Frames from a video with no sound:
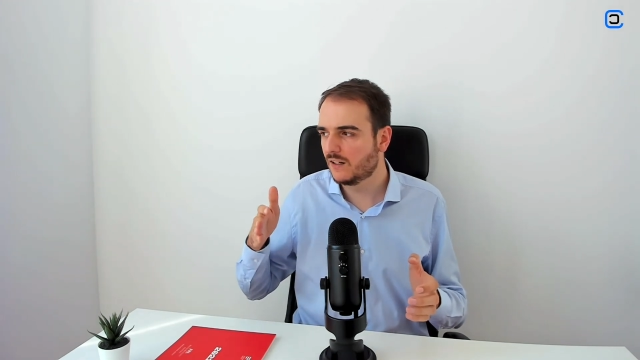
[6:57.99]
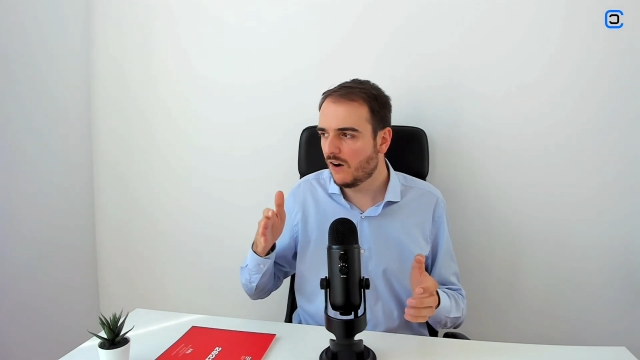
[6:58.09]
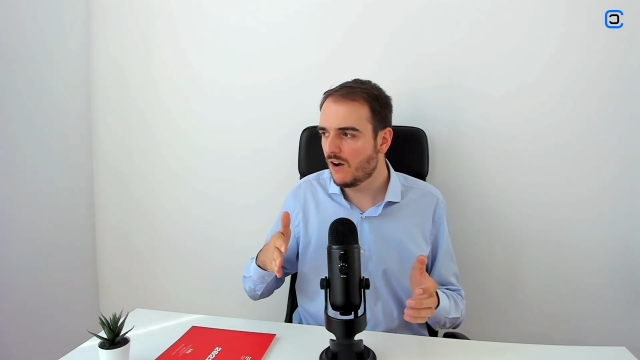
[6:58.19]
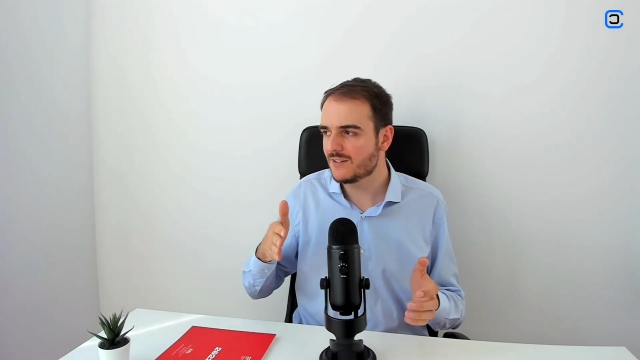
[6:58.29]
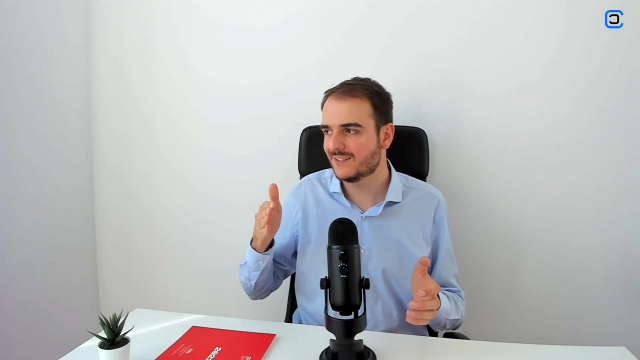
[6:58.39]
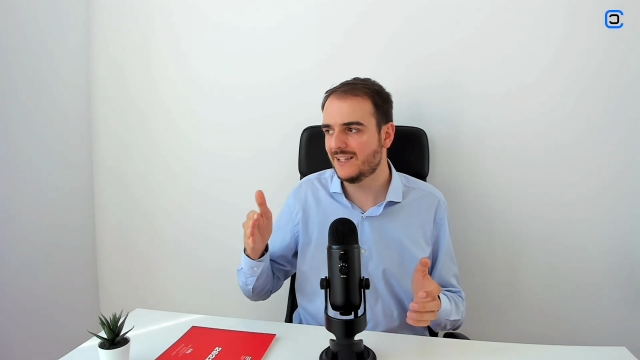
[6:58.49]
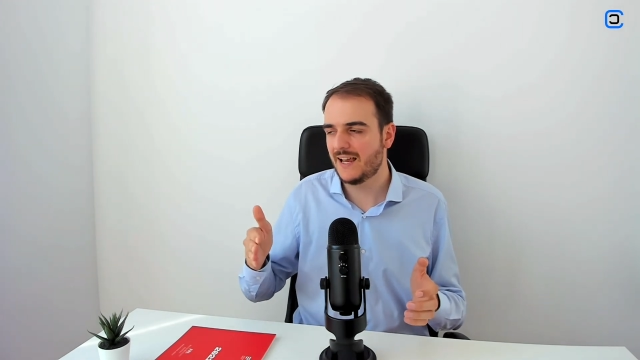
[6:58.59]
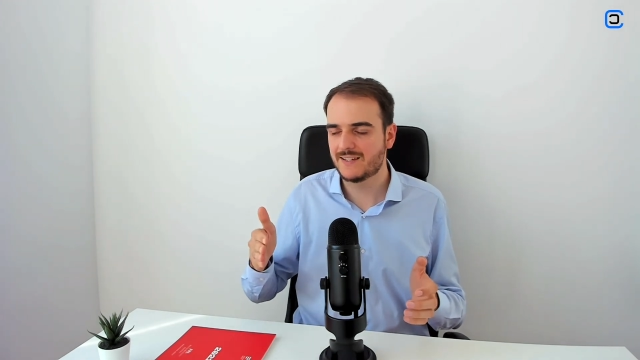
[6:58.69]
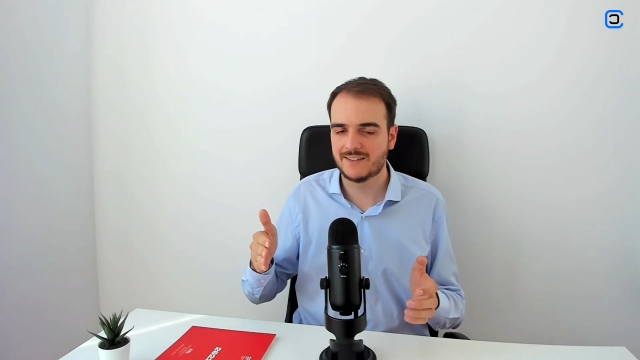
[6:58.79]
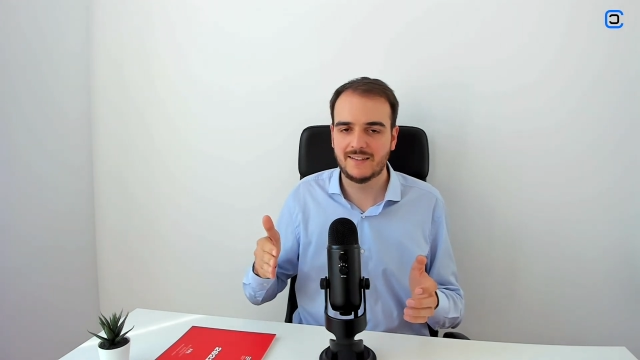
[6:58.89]
cost
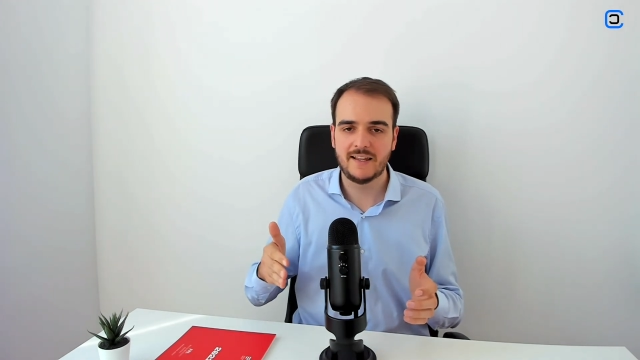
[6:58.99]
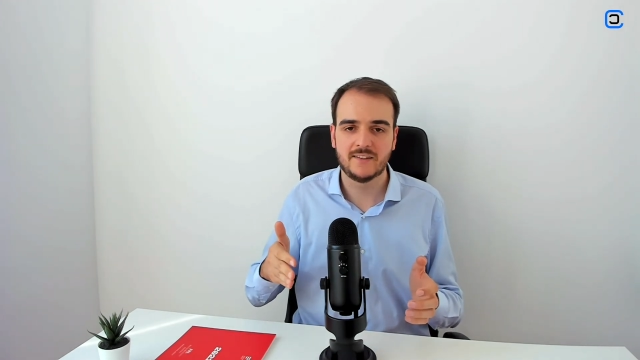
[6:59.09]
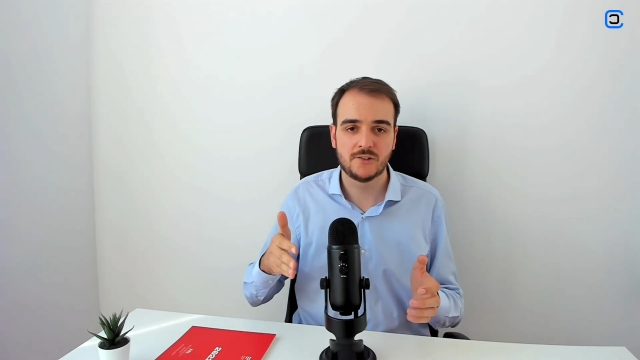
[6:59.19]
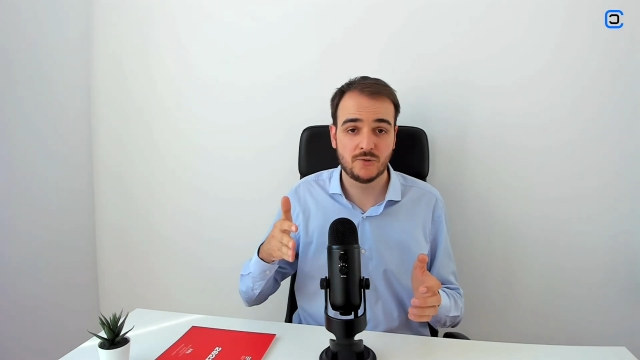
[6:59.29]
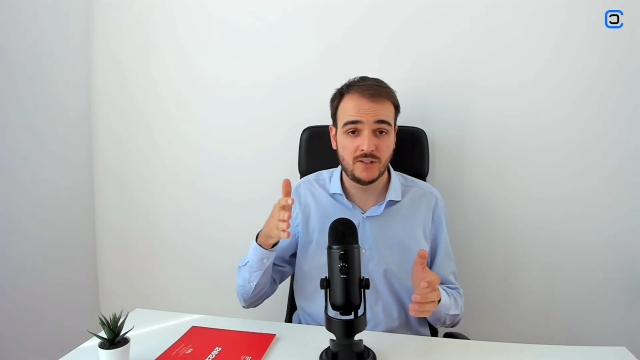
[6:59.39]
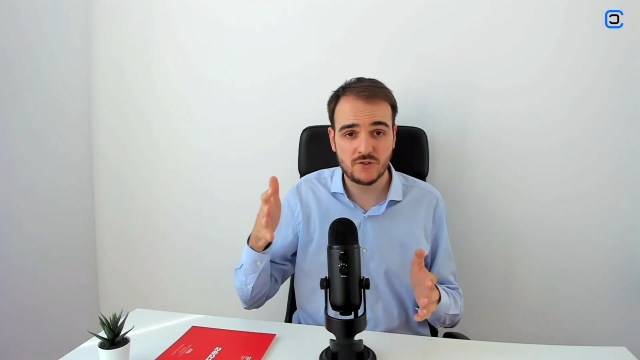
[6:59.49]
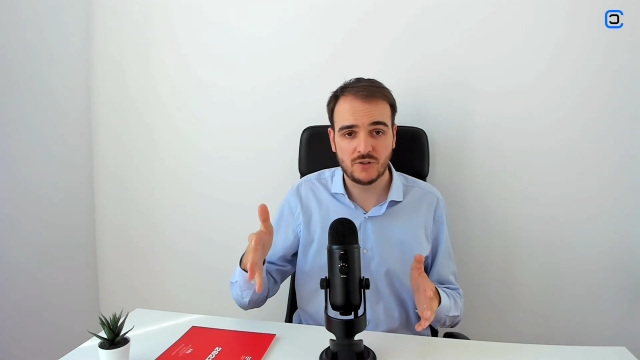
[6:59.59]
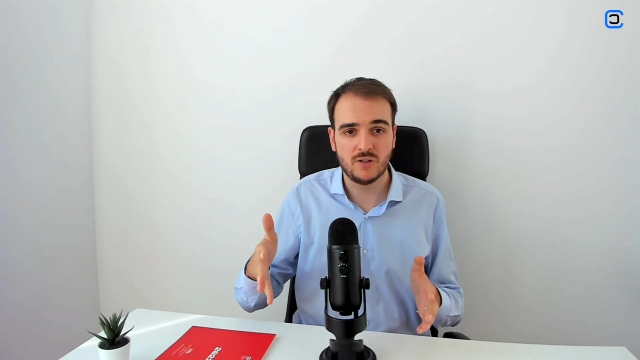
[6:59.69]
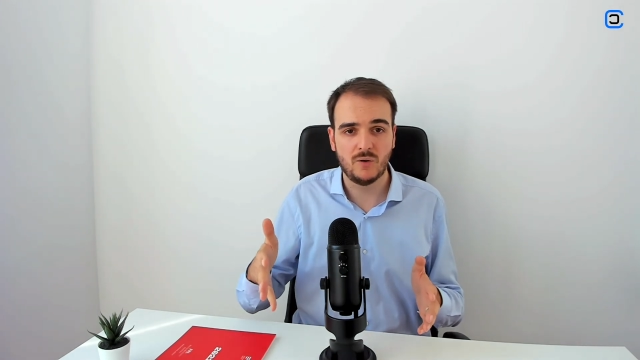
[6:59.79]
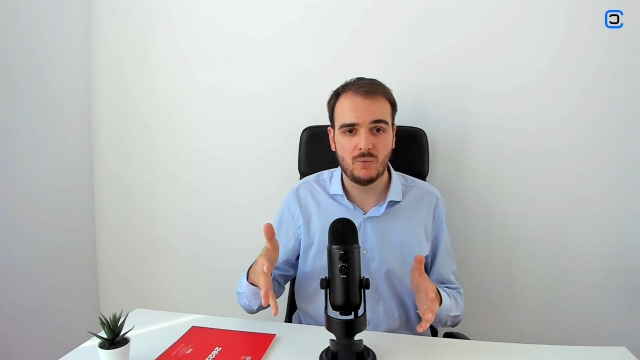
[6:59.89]
less than the
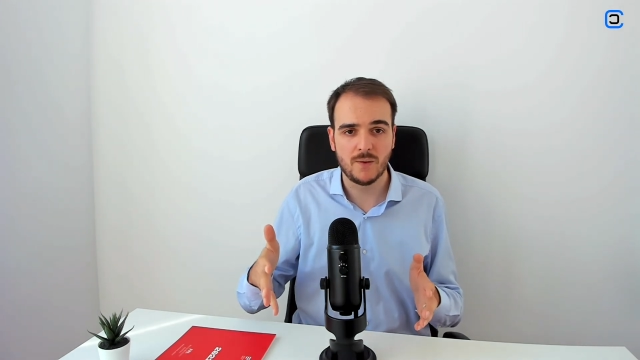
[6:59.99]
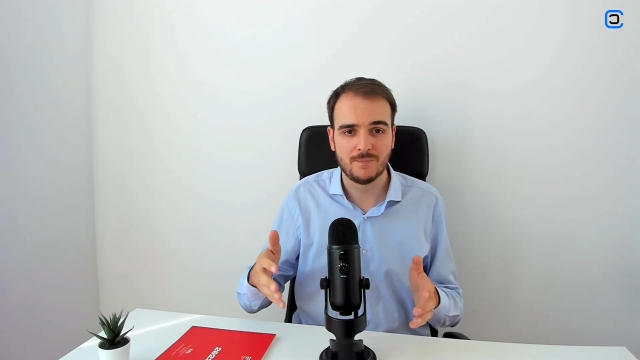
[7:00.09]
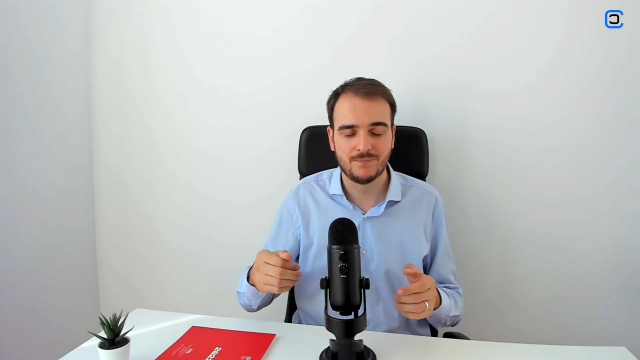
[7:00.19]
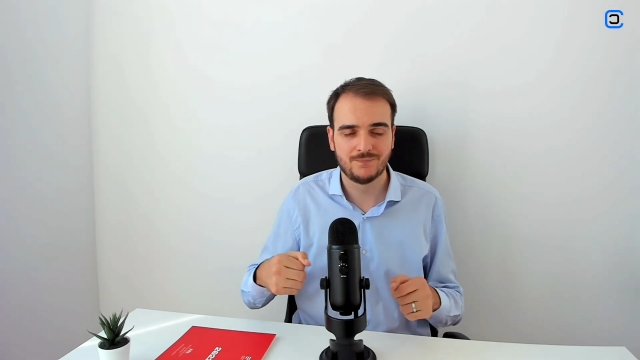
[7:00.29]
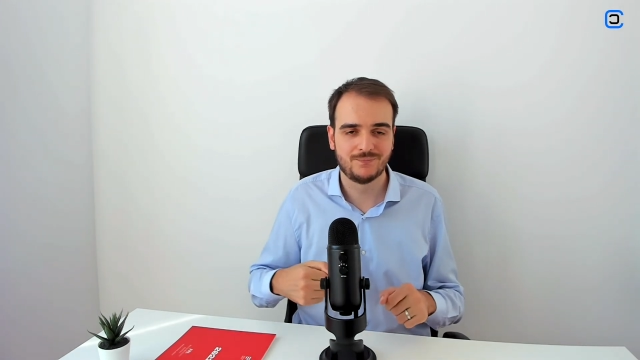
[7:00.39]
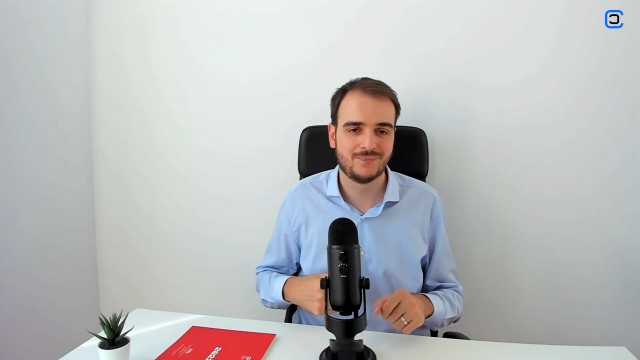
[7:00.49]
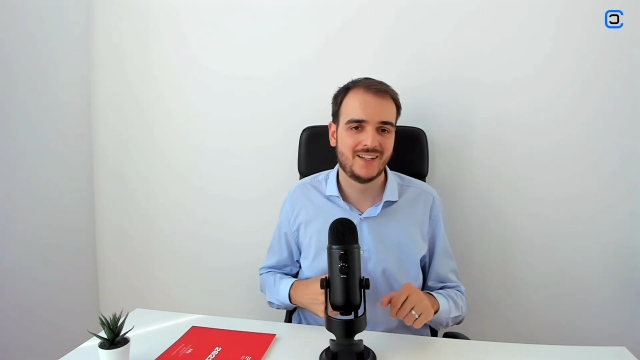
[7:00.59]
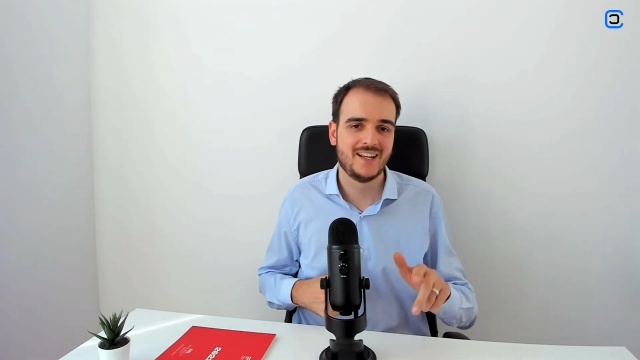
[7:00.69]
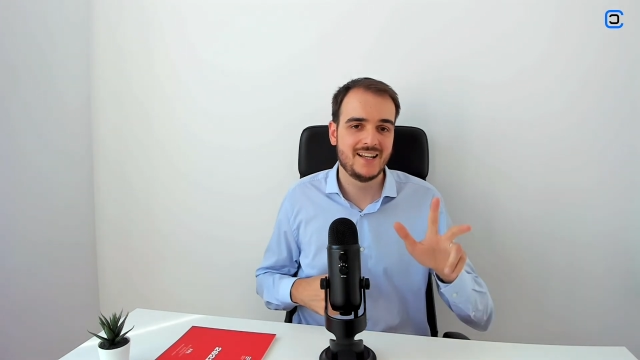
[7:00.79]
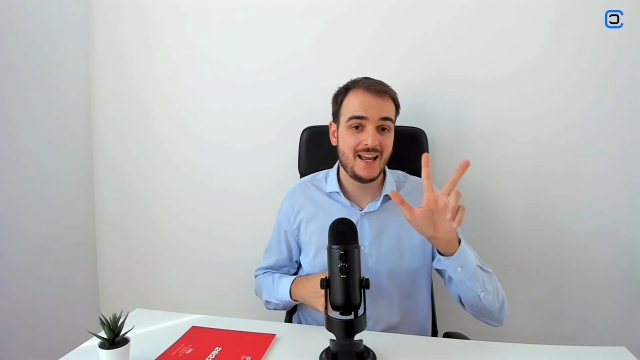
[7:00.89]
traditional one.
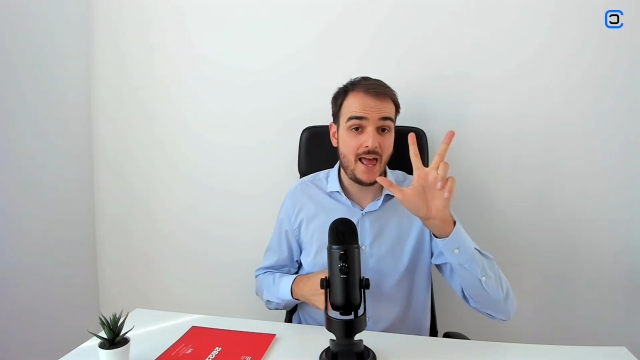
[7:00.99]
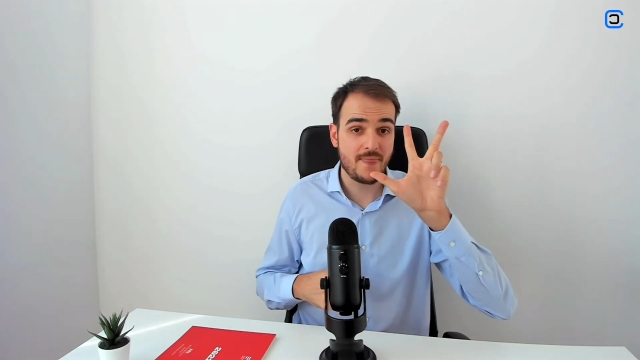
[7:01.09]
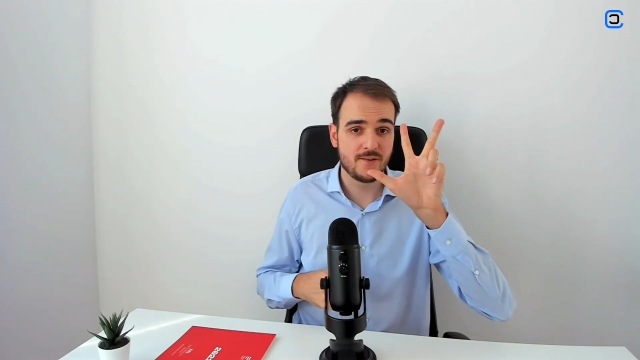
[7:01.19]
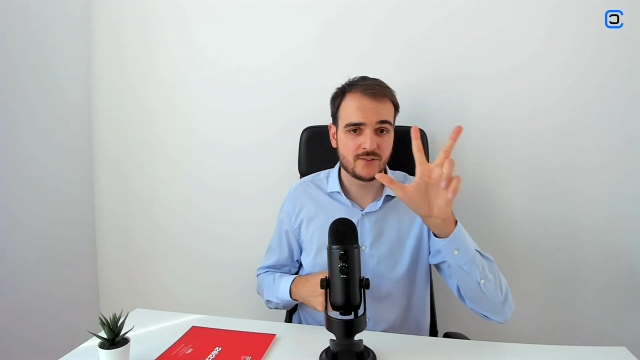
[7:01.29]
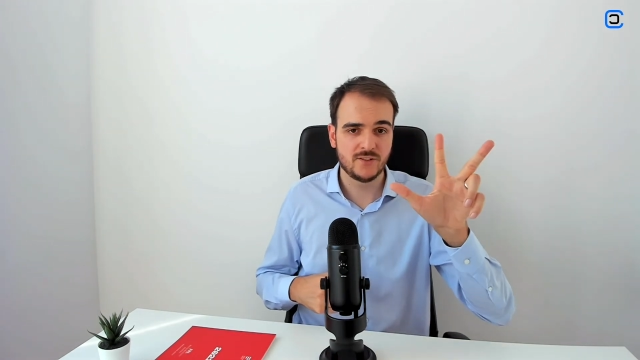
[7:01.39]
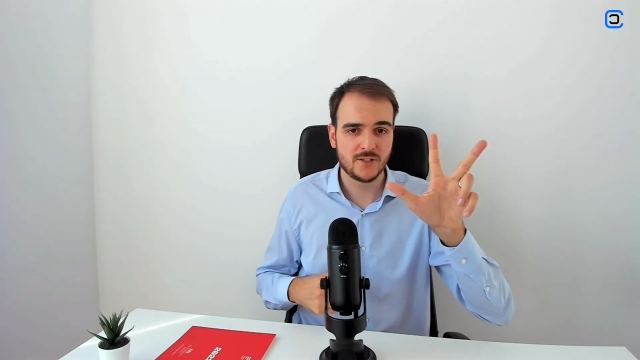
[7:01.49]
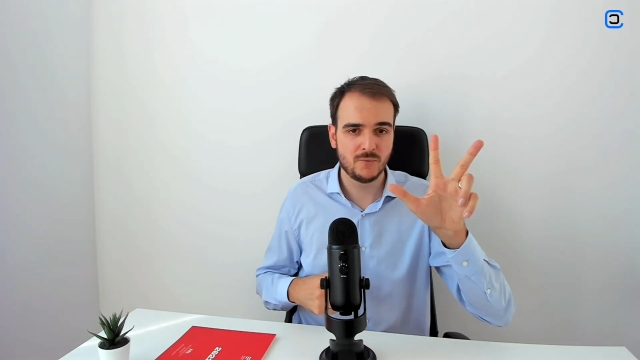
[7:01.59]
And the third